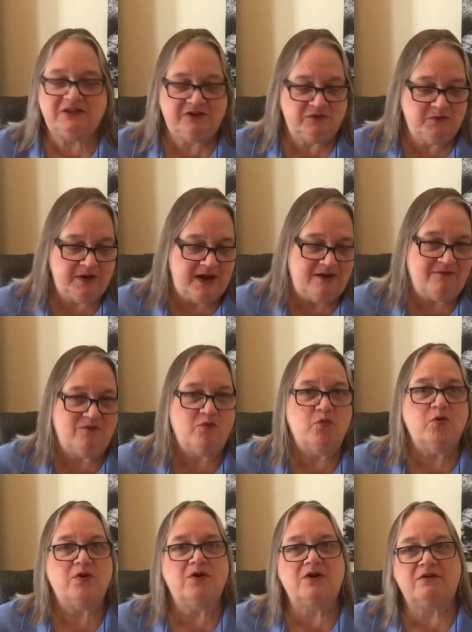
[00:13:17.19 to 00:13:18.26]
You know, we have
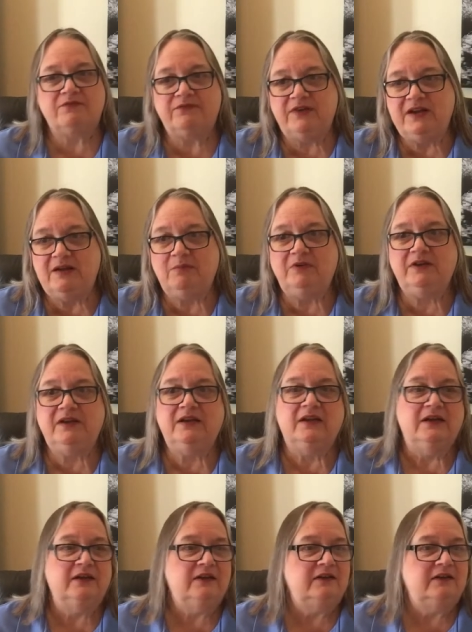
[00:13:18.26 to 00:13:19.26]
work, family,